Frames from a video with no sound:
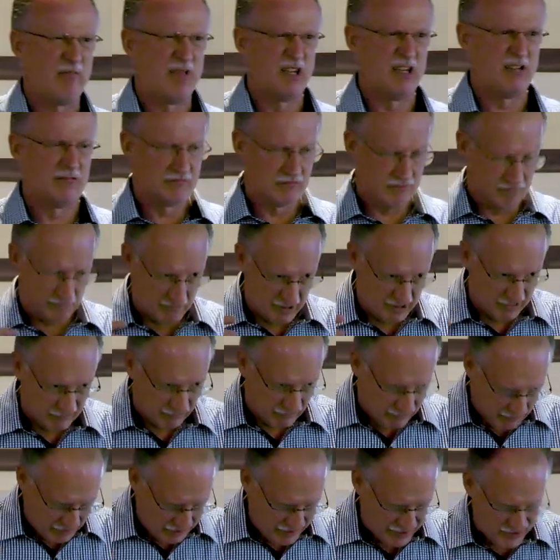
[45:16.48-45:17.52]
I mean
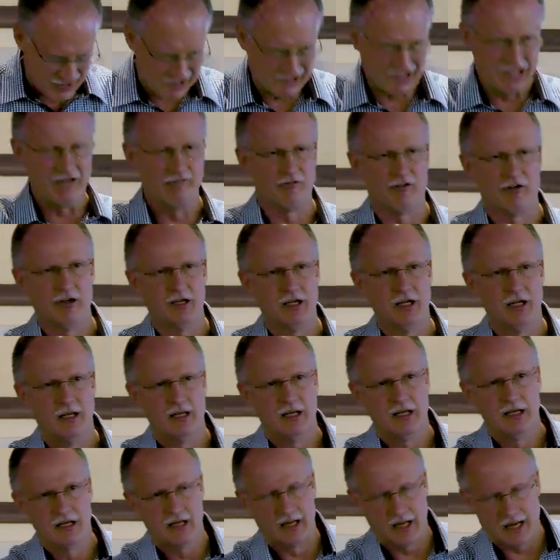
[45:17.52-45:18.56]
real slavery,
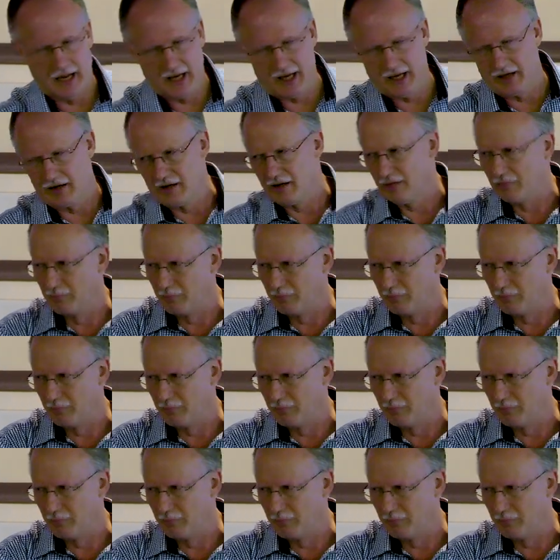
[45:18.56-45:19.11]
and